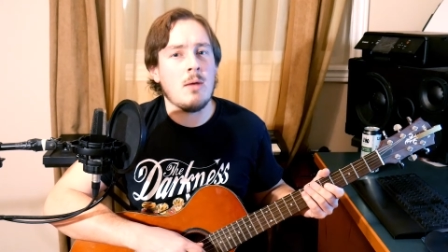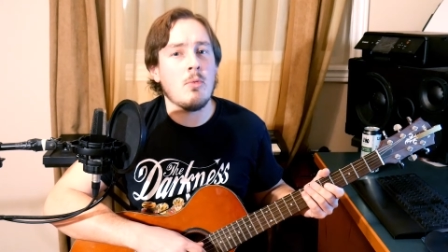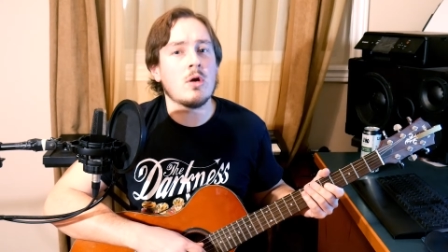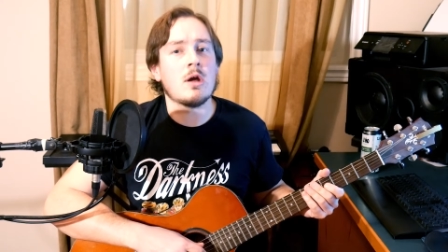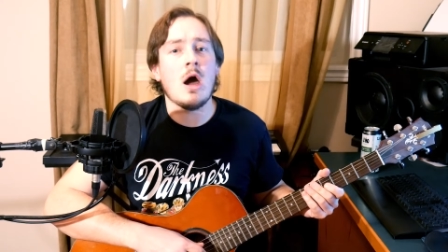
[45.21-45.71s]

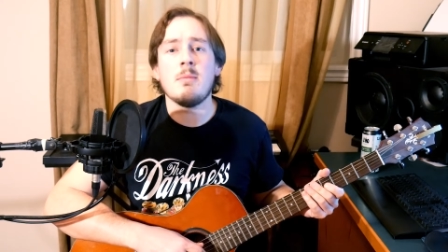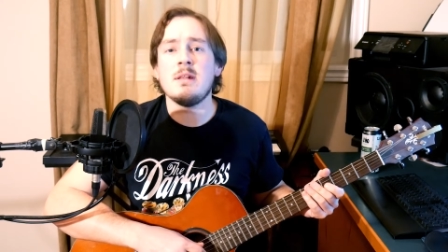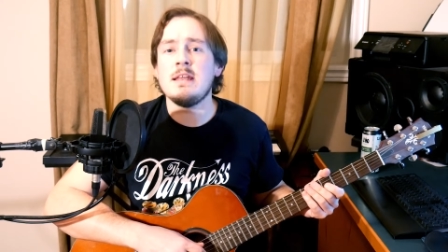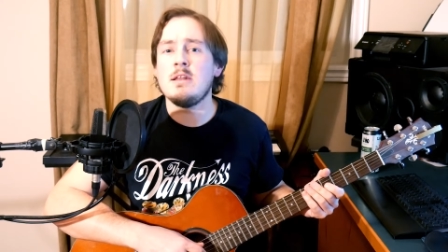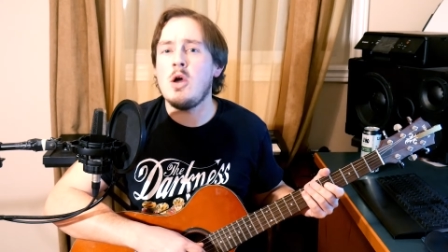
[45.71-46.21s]
more
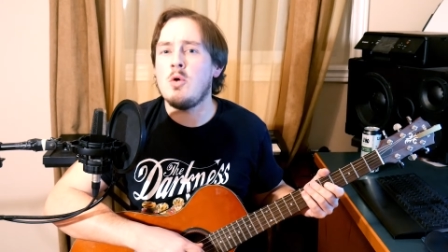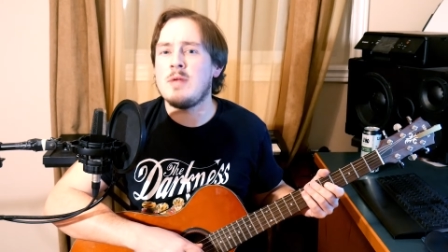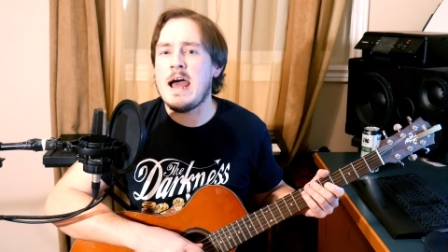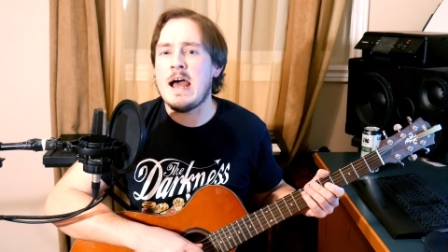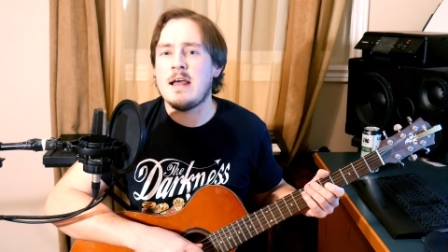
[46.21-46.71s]
commonly known
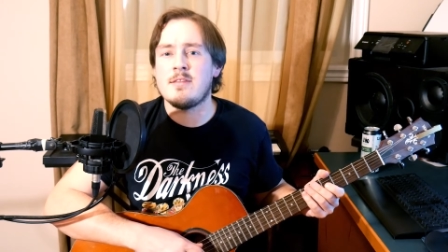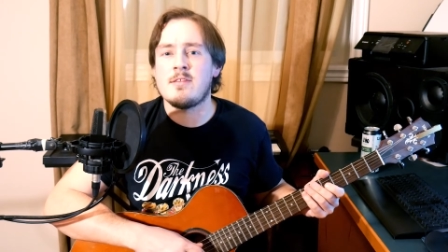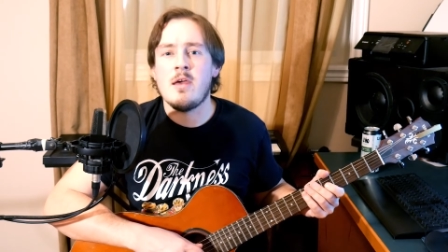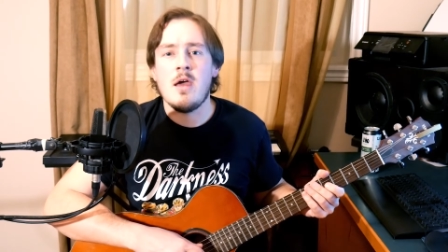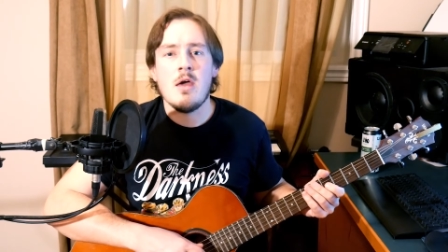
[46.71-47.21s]
as